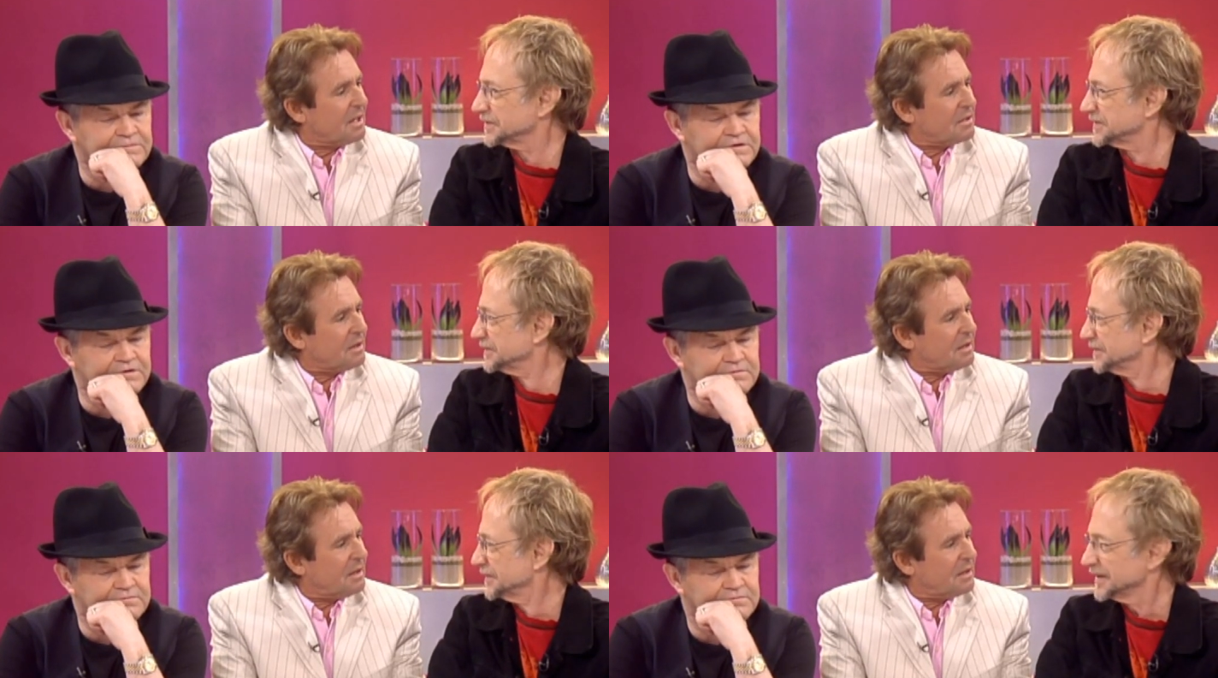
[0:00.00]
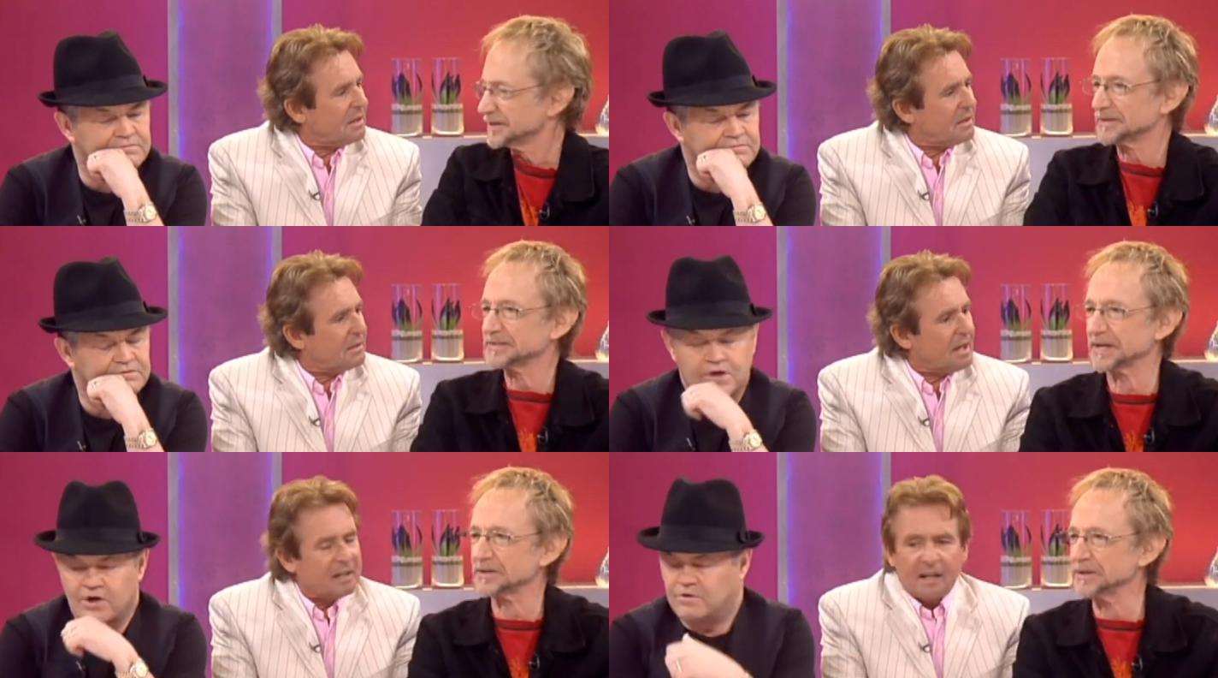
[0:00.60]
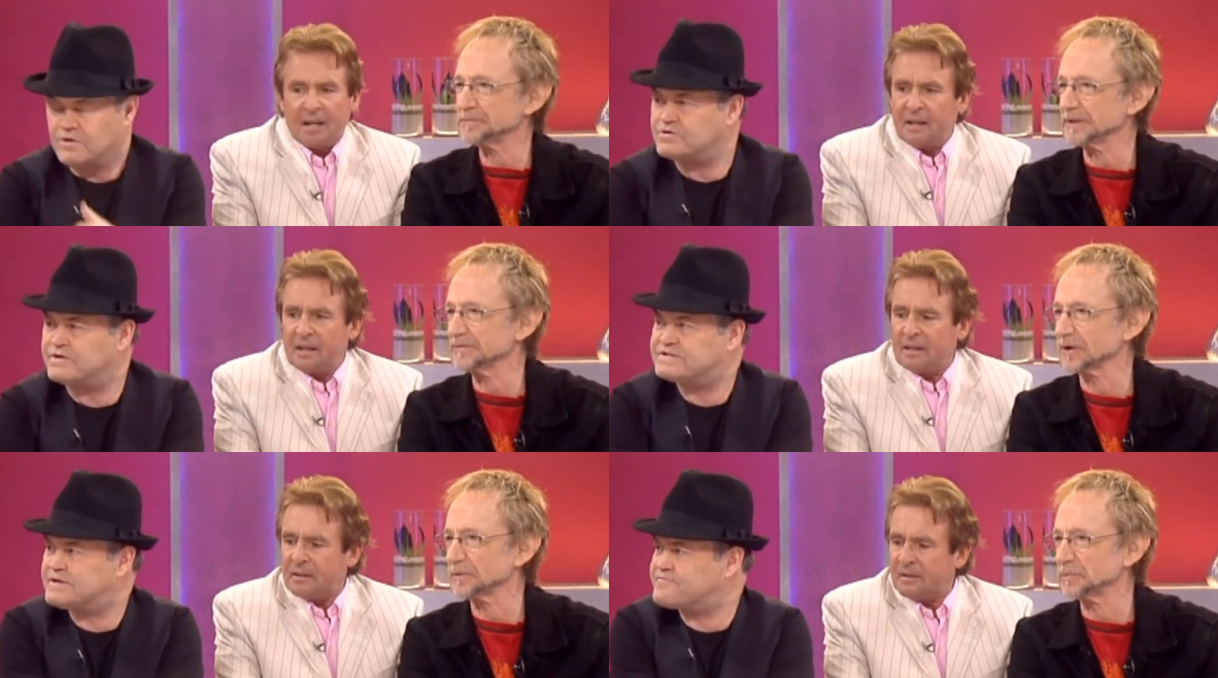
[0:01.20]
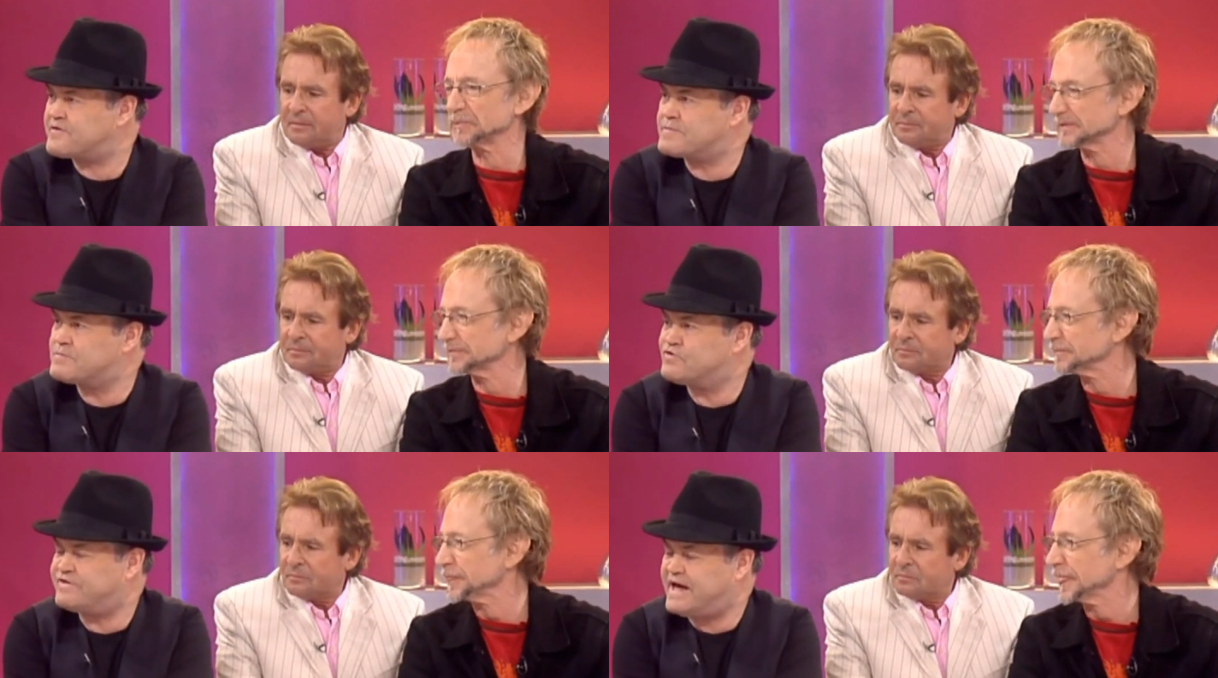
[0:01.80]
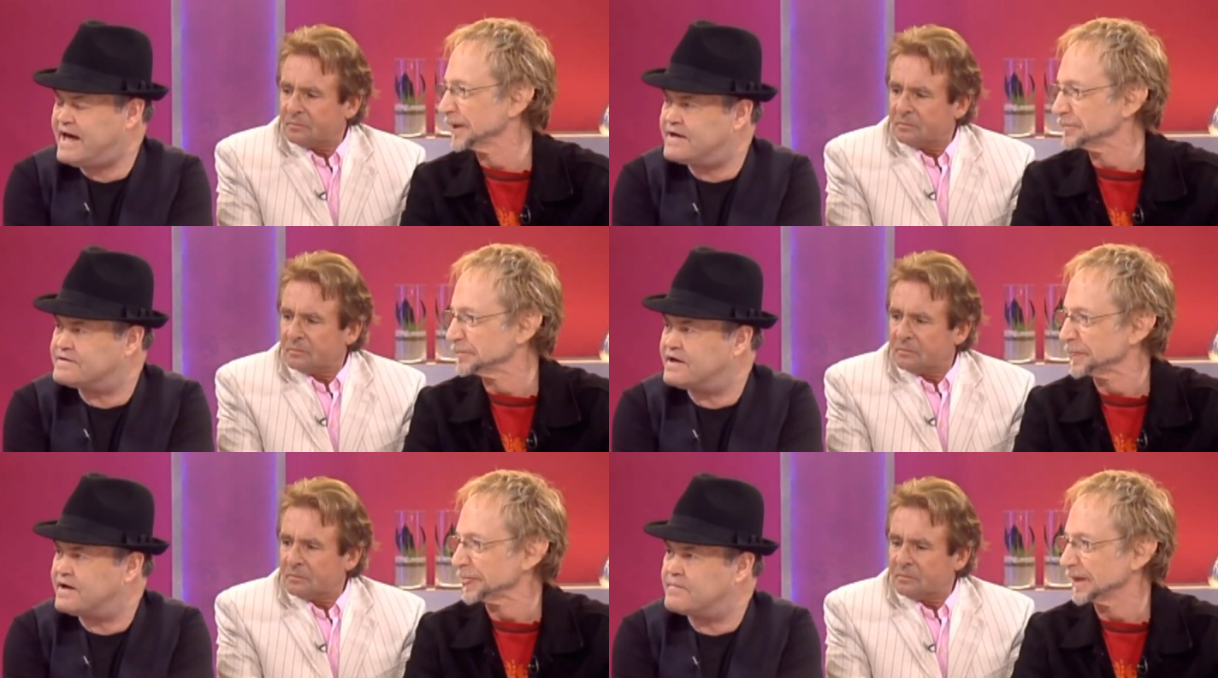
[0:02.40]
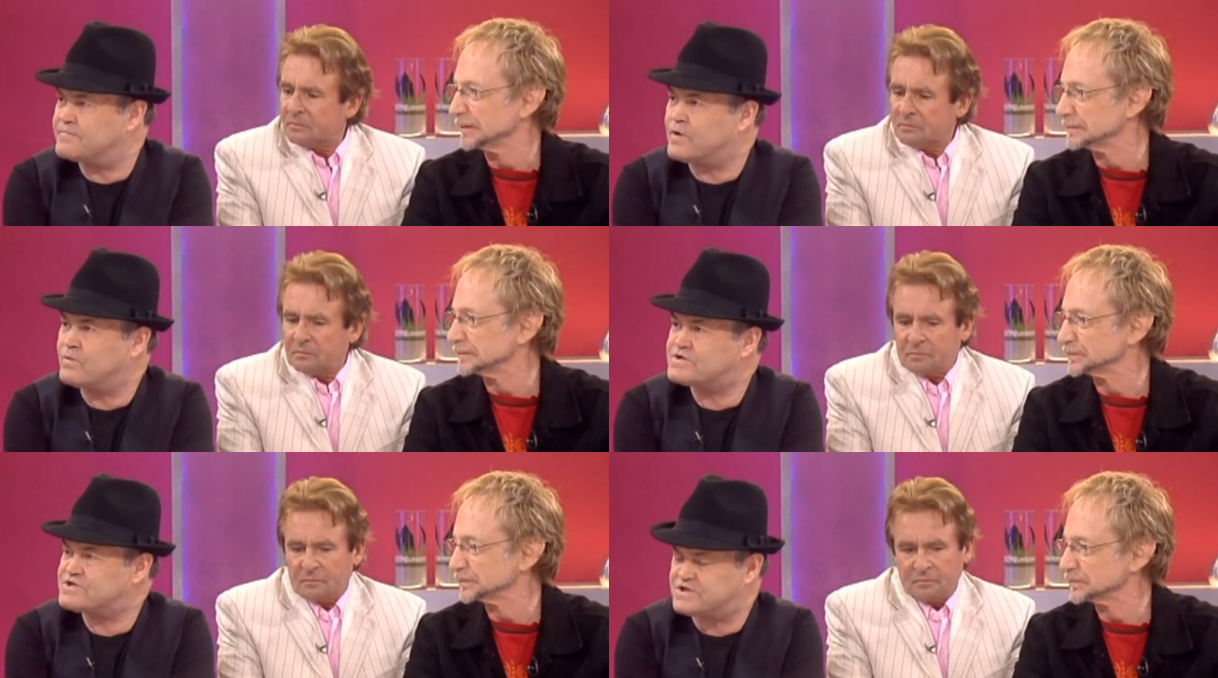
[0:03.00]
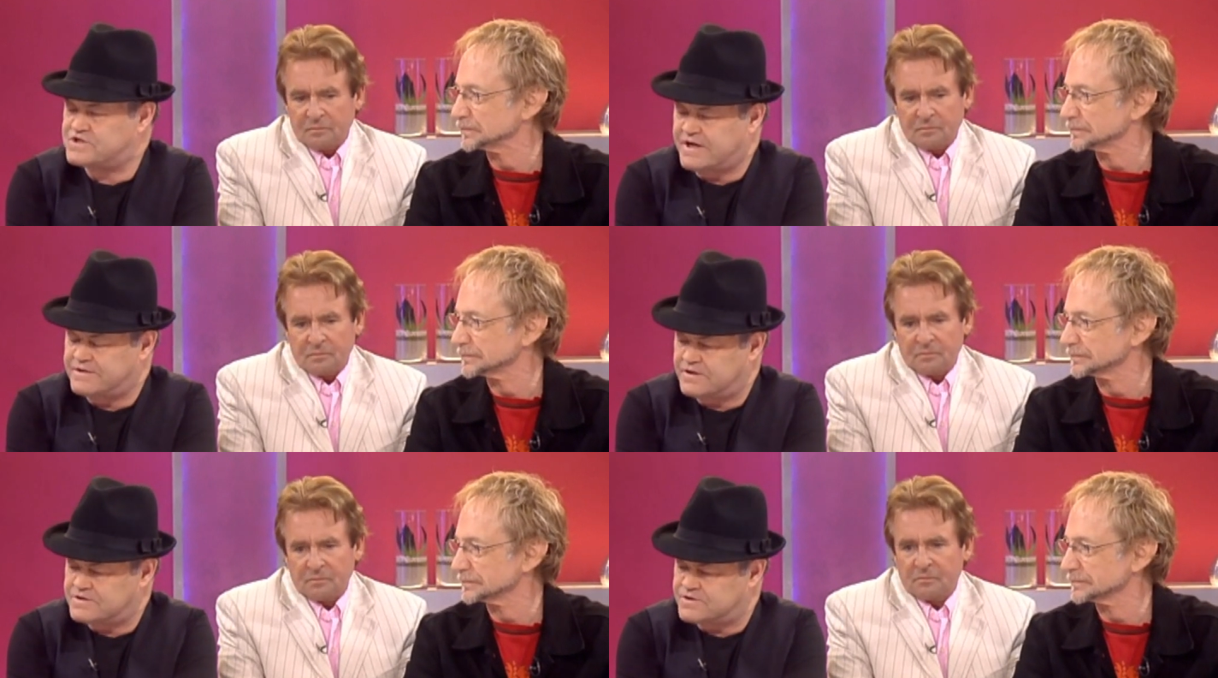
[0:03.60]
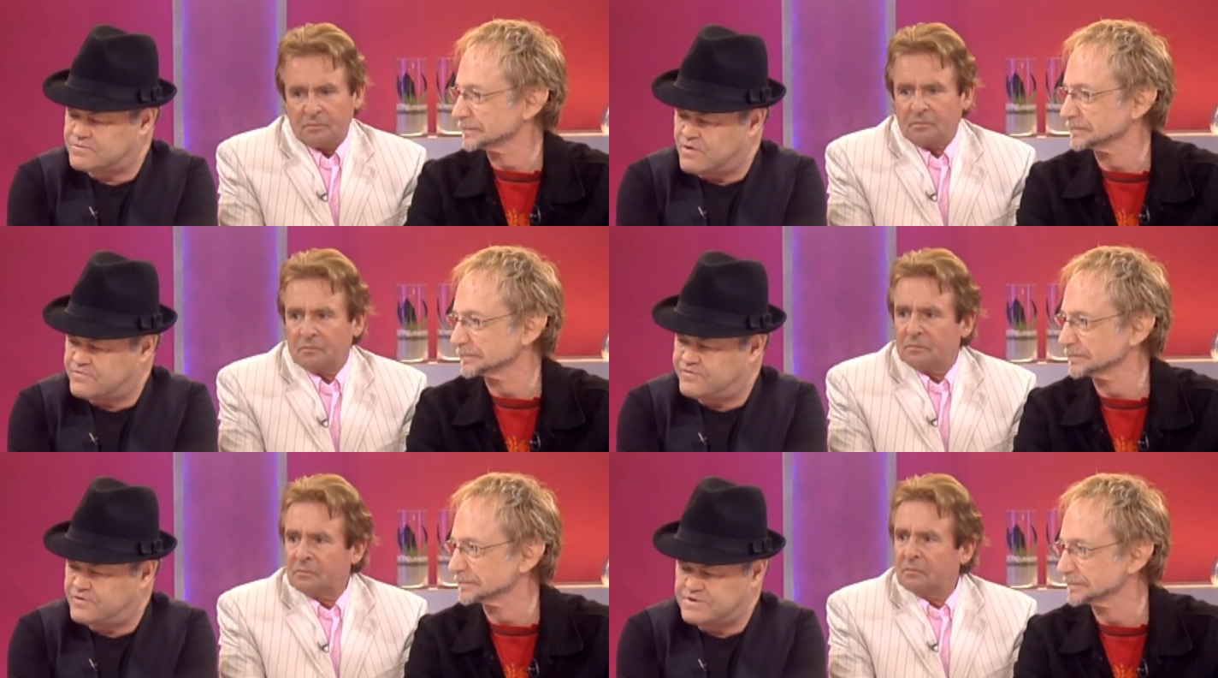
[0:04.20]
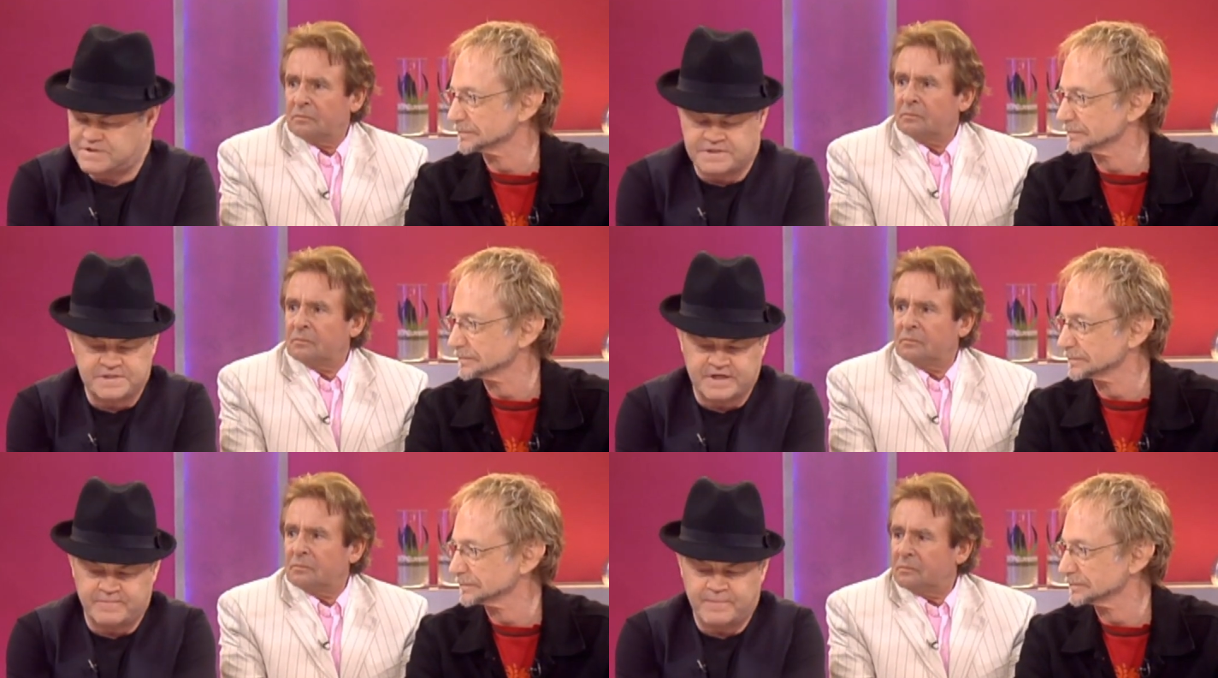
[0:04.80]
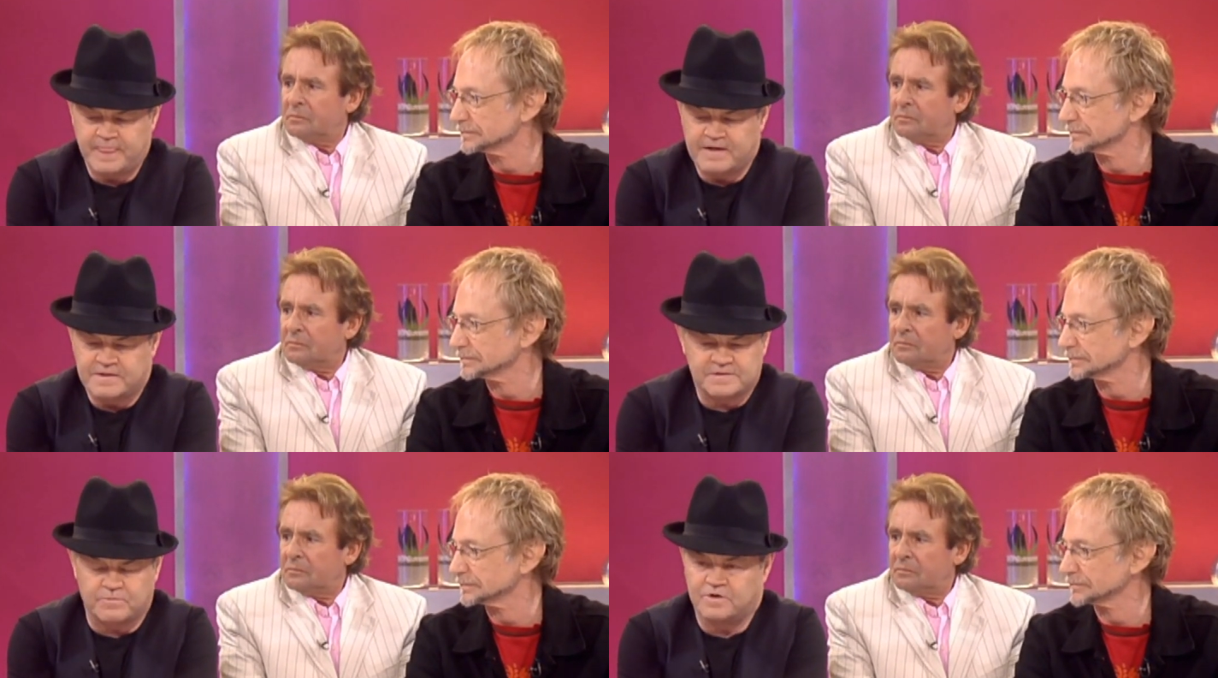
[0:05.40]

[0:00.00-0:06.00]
Speaker 1: yeah. Saturday Believer We're doing some from the movie Head, um, okay. which uh, Jack Nicholson wrote for us, and um, some